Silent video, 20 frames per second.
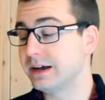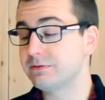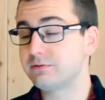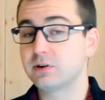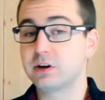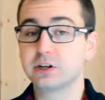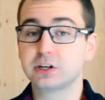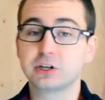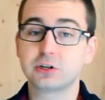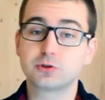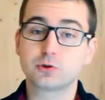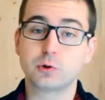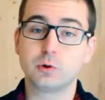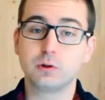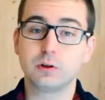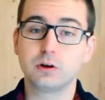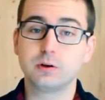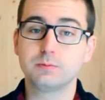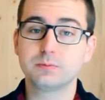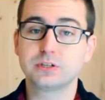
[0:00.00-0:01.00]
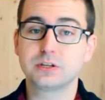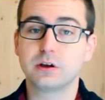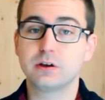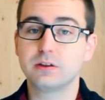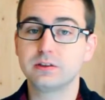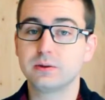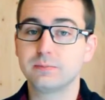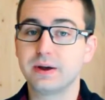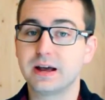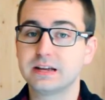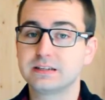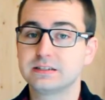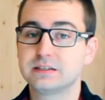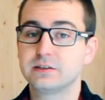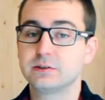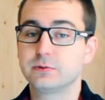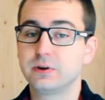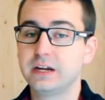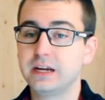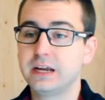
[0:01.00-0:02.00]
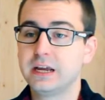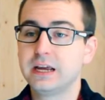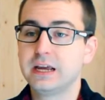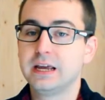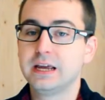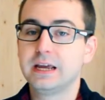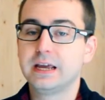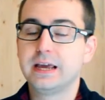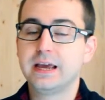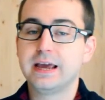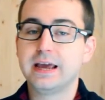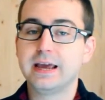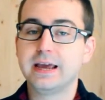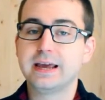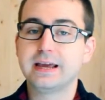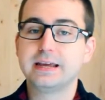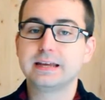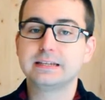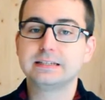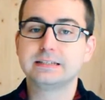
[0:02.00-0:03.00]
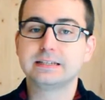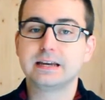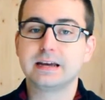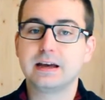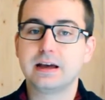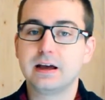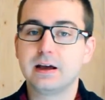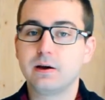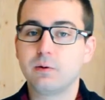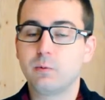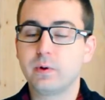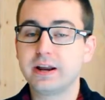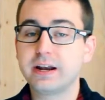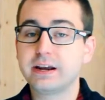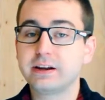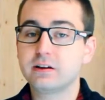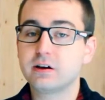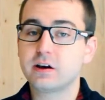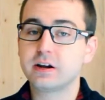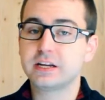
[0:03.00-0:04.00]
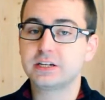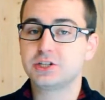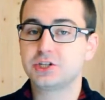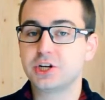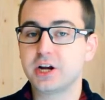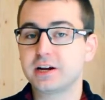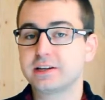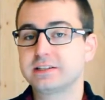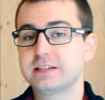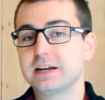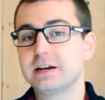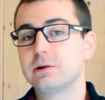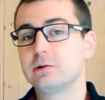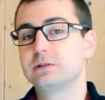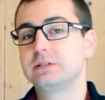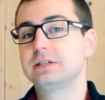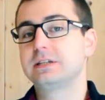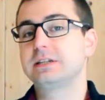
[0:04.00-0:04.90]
front control arms on the Mazda 3. And when I got it checked out,